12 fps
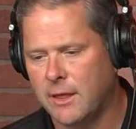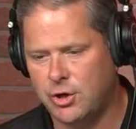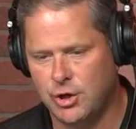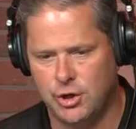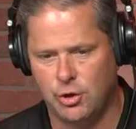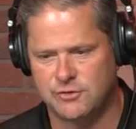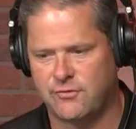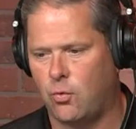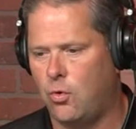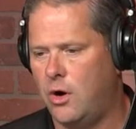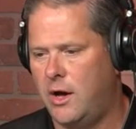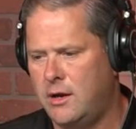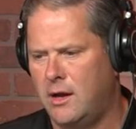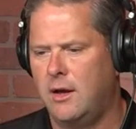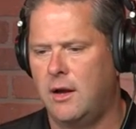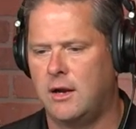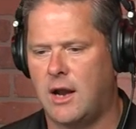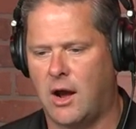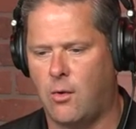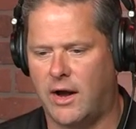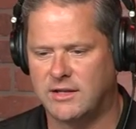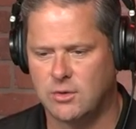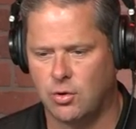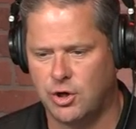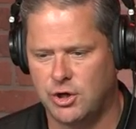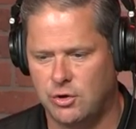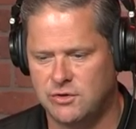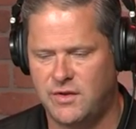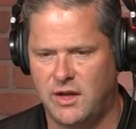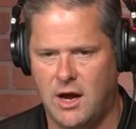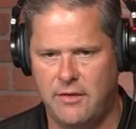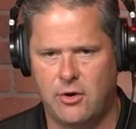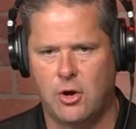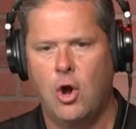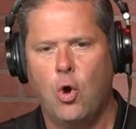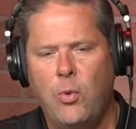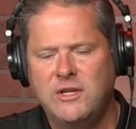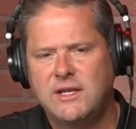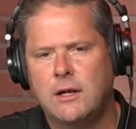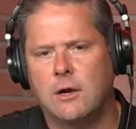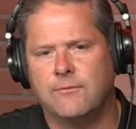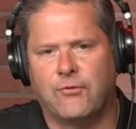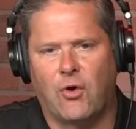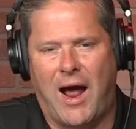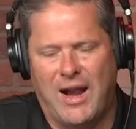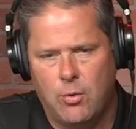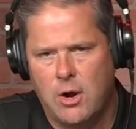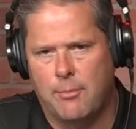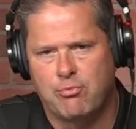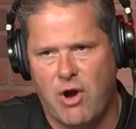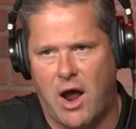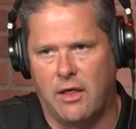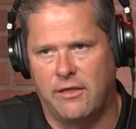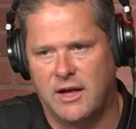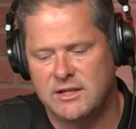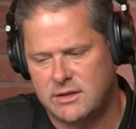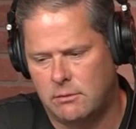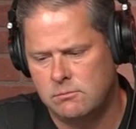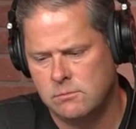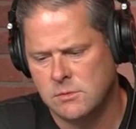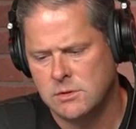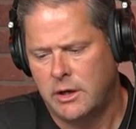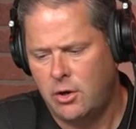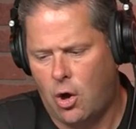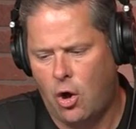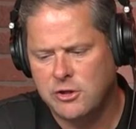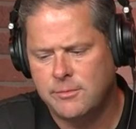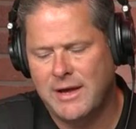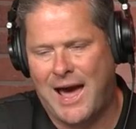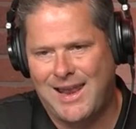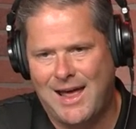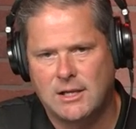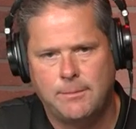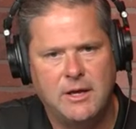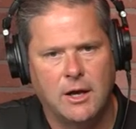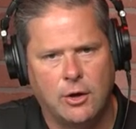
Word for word: good news for one, not quite so good news for the other. We said on Friday, we're not proud of this. And, you know, ultimately, I'd like to be a